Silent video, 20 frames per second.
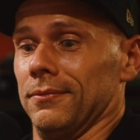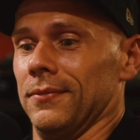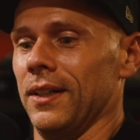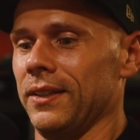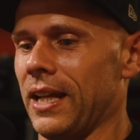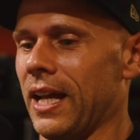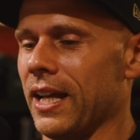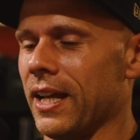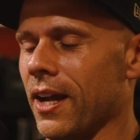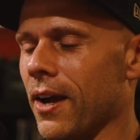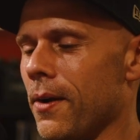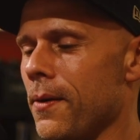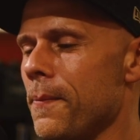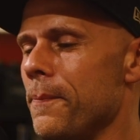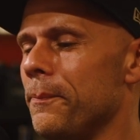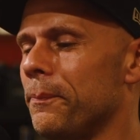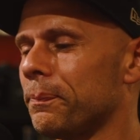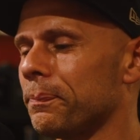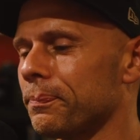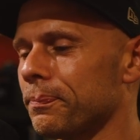There you go.
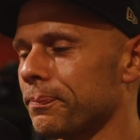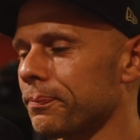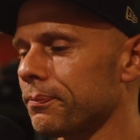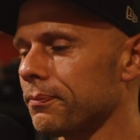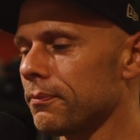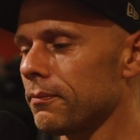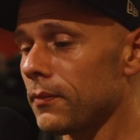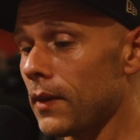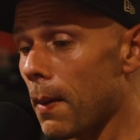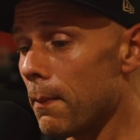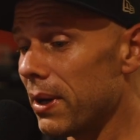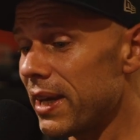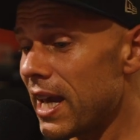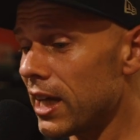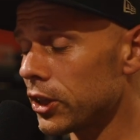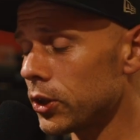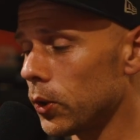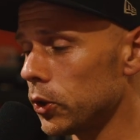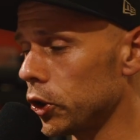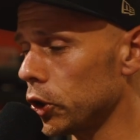But yeah,
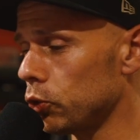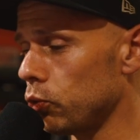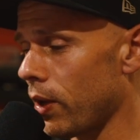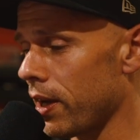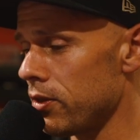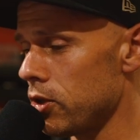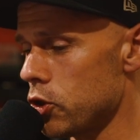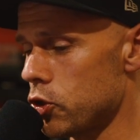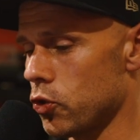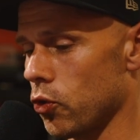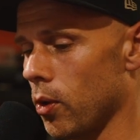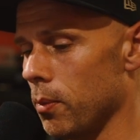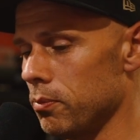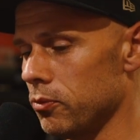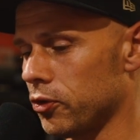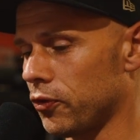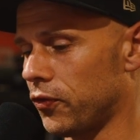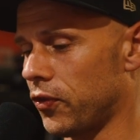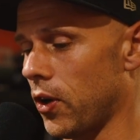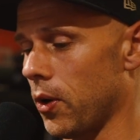so I just ran the
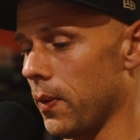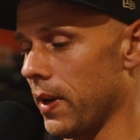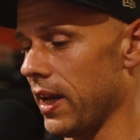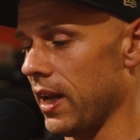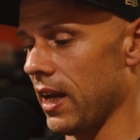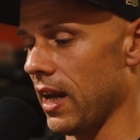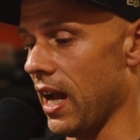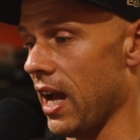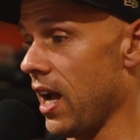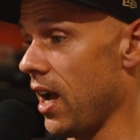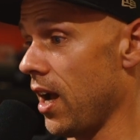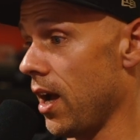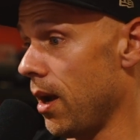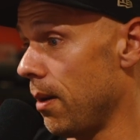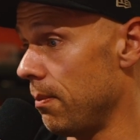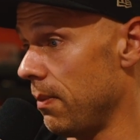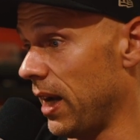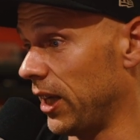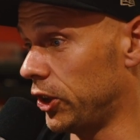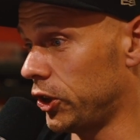drums through it
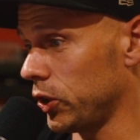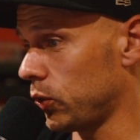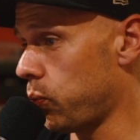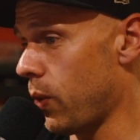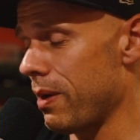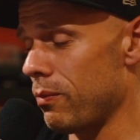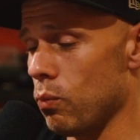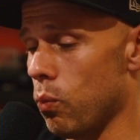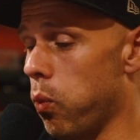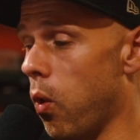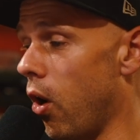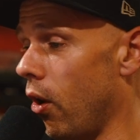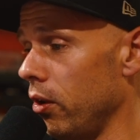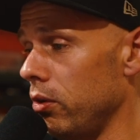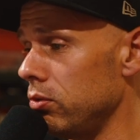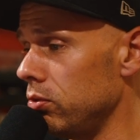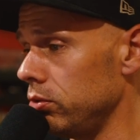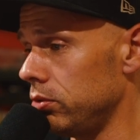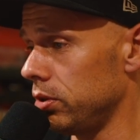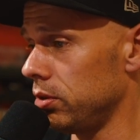and just went
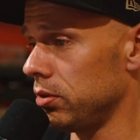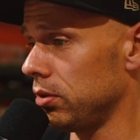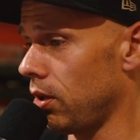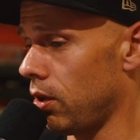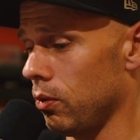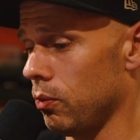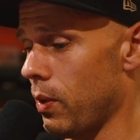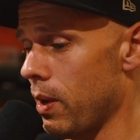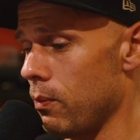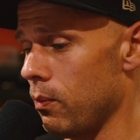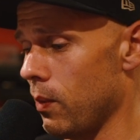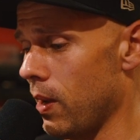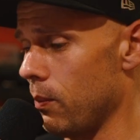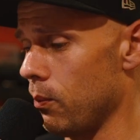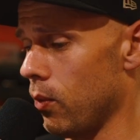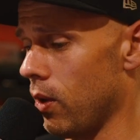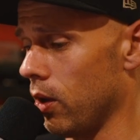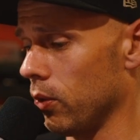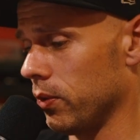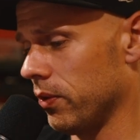wild. Like
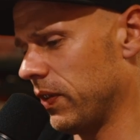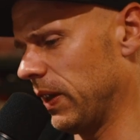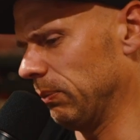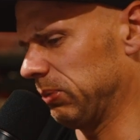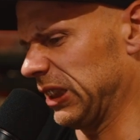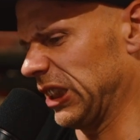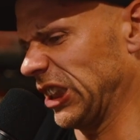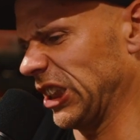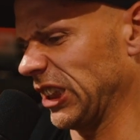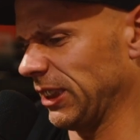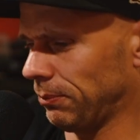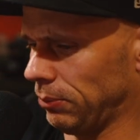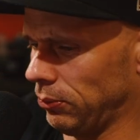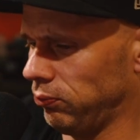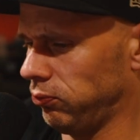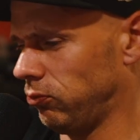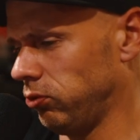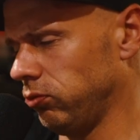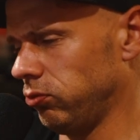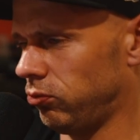went wild with things.
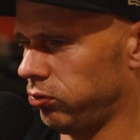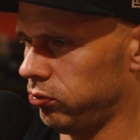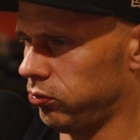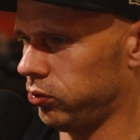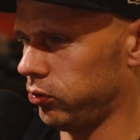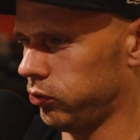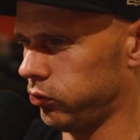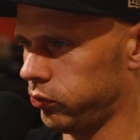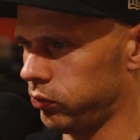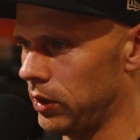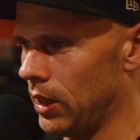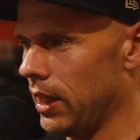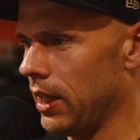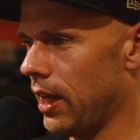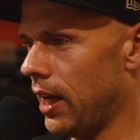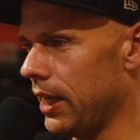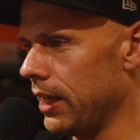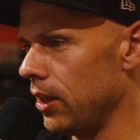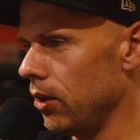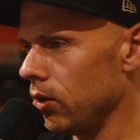
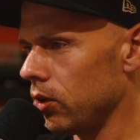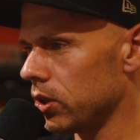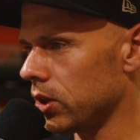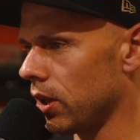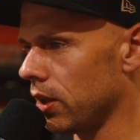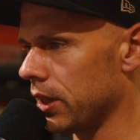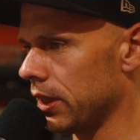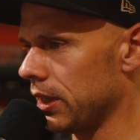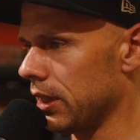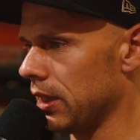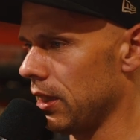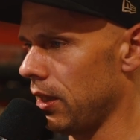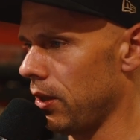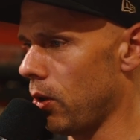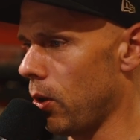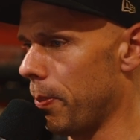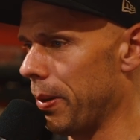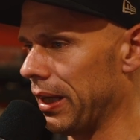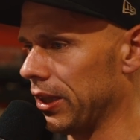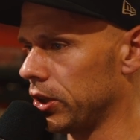It looks like I did a
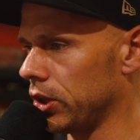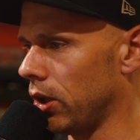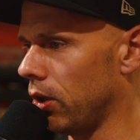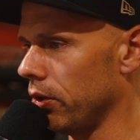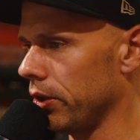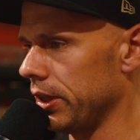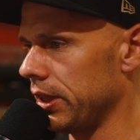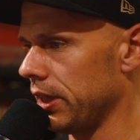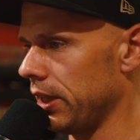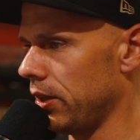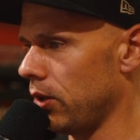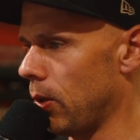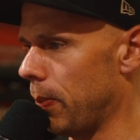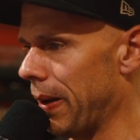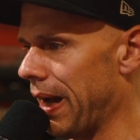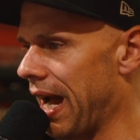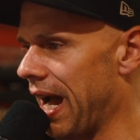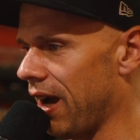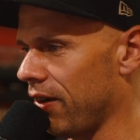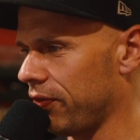little bit of tidying up
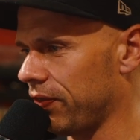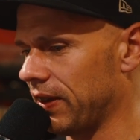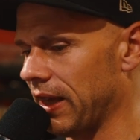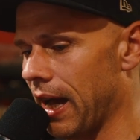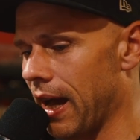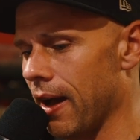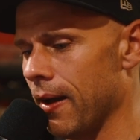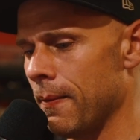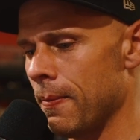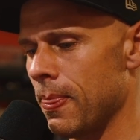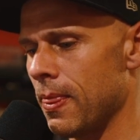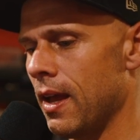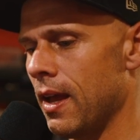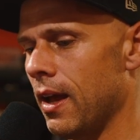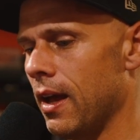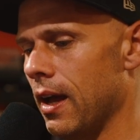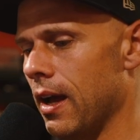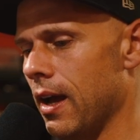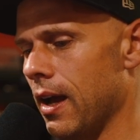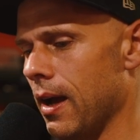after
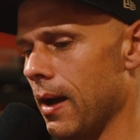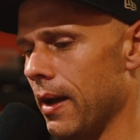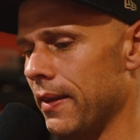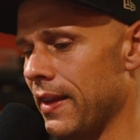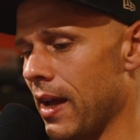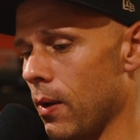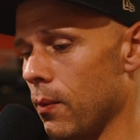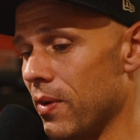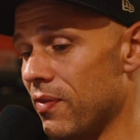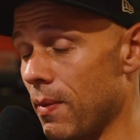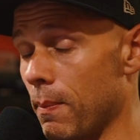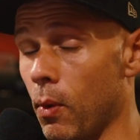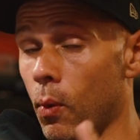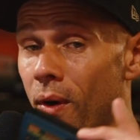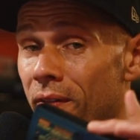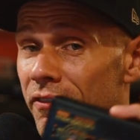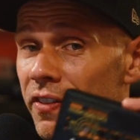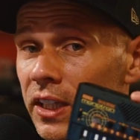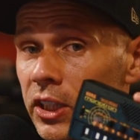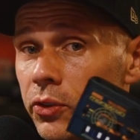and that with it. But
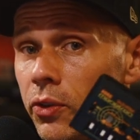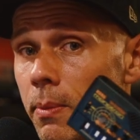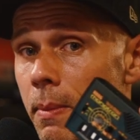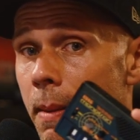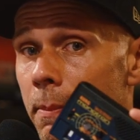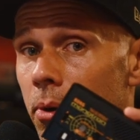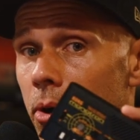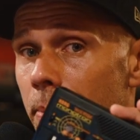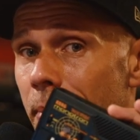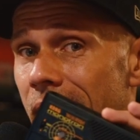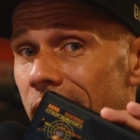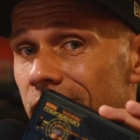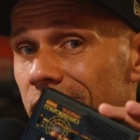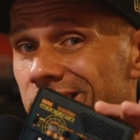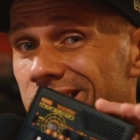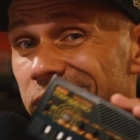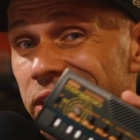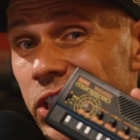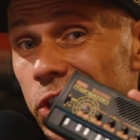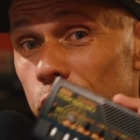one thing to remember about
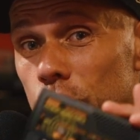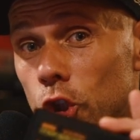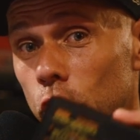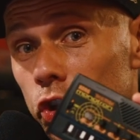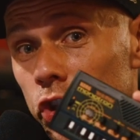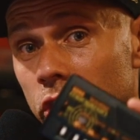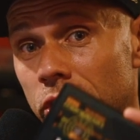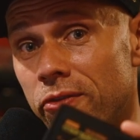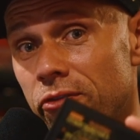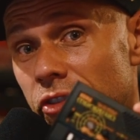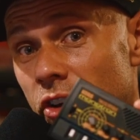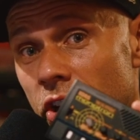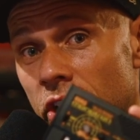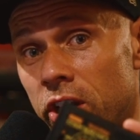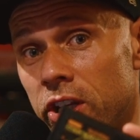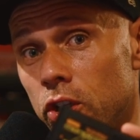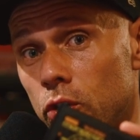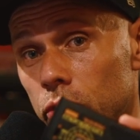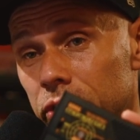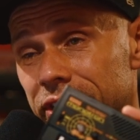this is it does
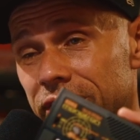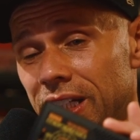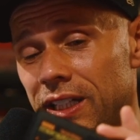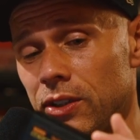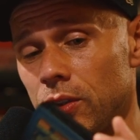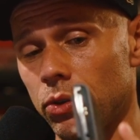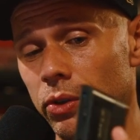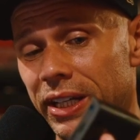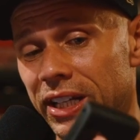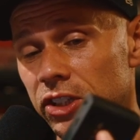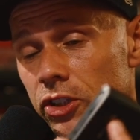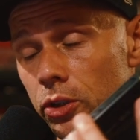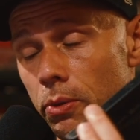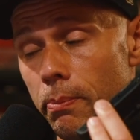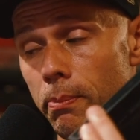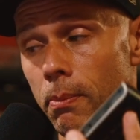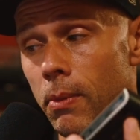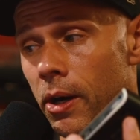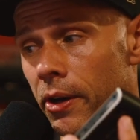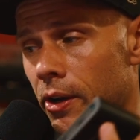convert your signal into
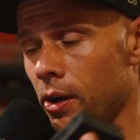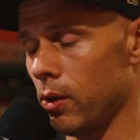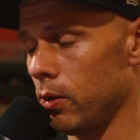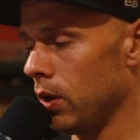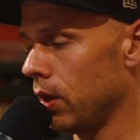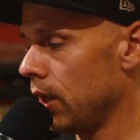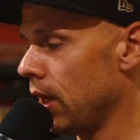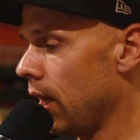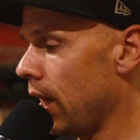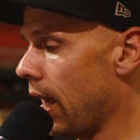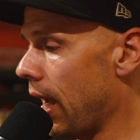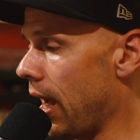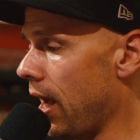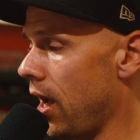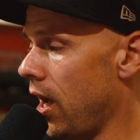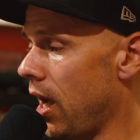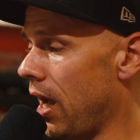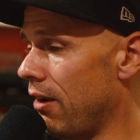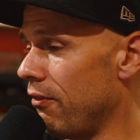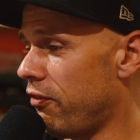mono.
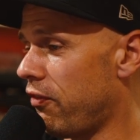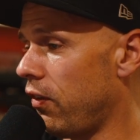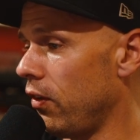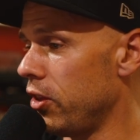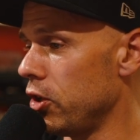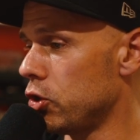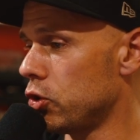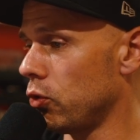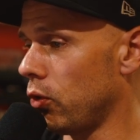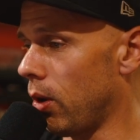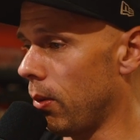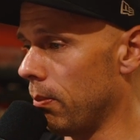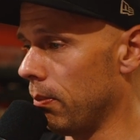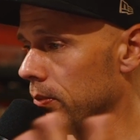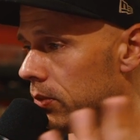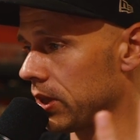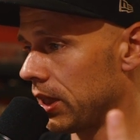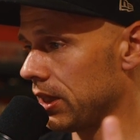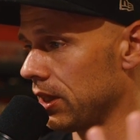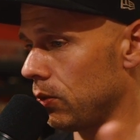And for the
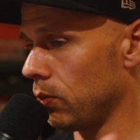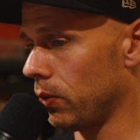drums, I did